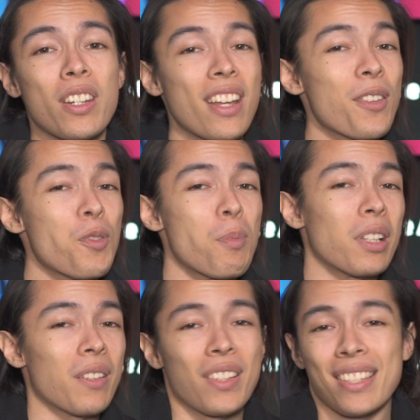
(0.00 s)
does
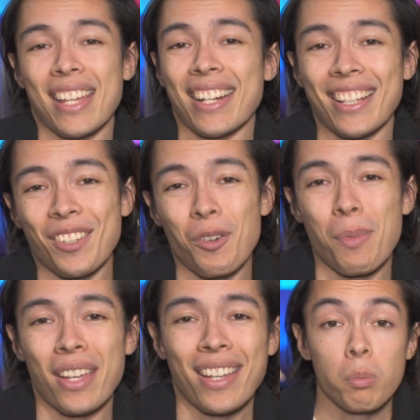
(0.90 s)
believe in Santa a little
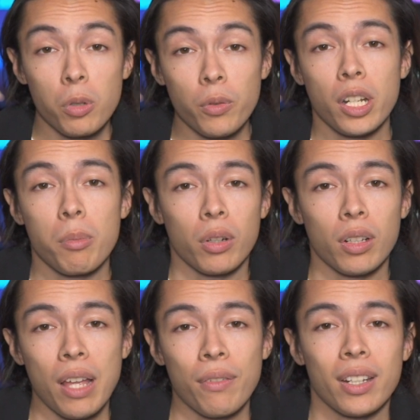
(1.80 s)
bit. Movie number
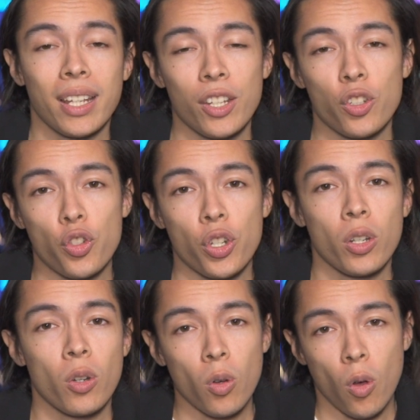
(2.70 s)
11 is
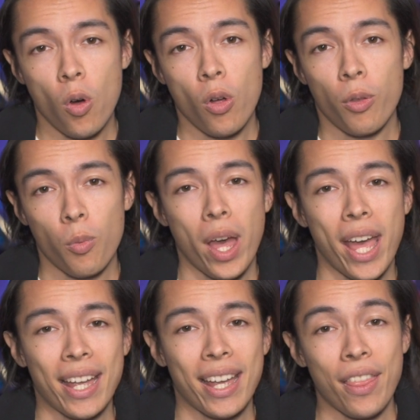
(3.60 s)
Jingle All the
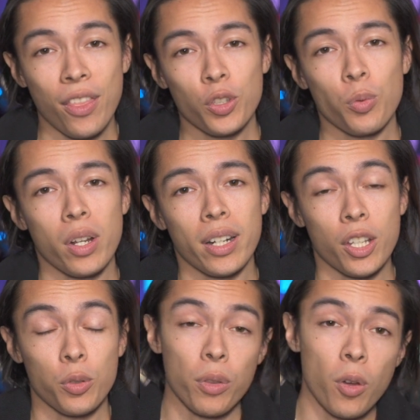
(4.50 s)
Way. And this one
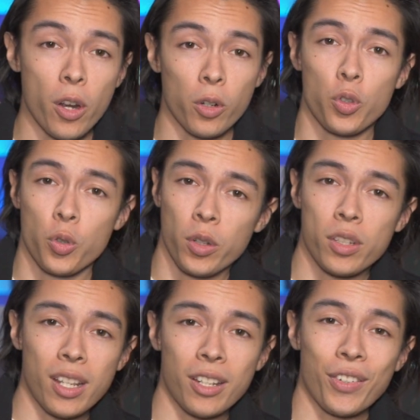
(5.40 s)
is with Arnold
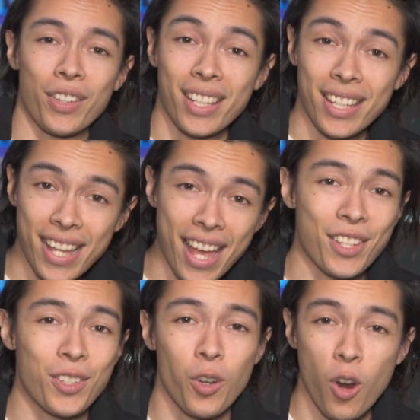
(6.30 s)
Schwarzenegger.
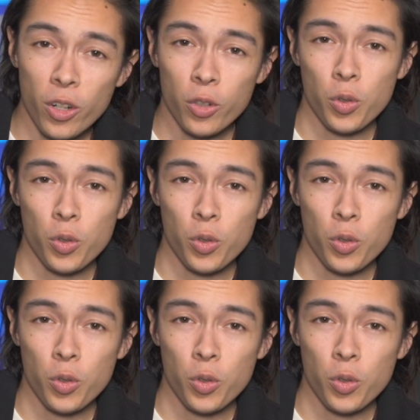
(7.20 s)
Yes, Arnold